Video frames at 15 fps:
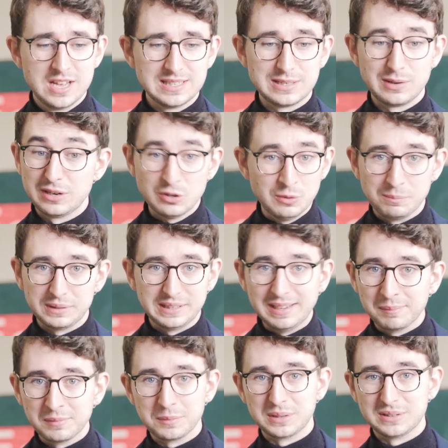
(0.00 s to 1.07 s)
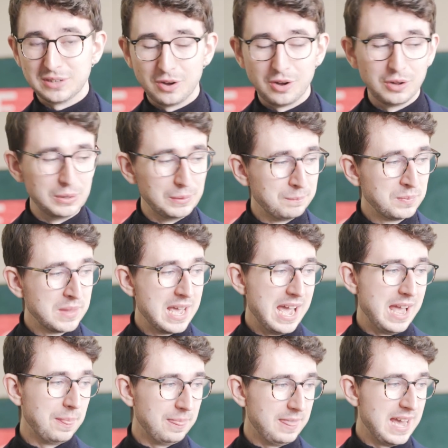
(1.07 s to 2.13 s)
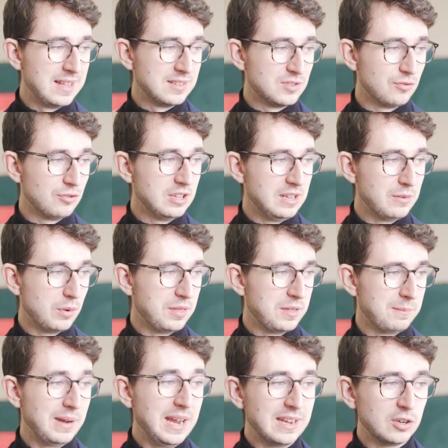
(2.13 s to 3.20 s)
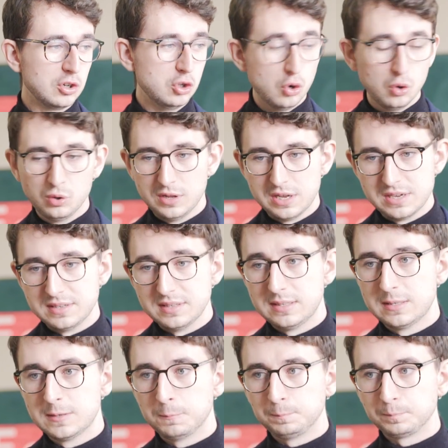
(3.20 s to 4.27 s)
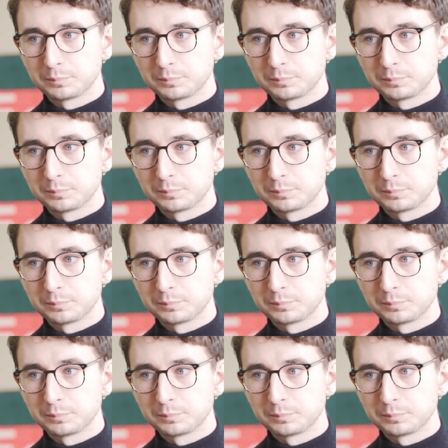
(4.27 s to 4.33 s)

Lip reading: So I don't blame them at all. And that's really what the main goal is.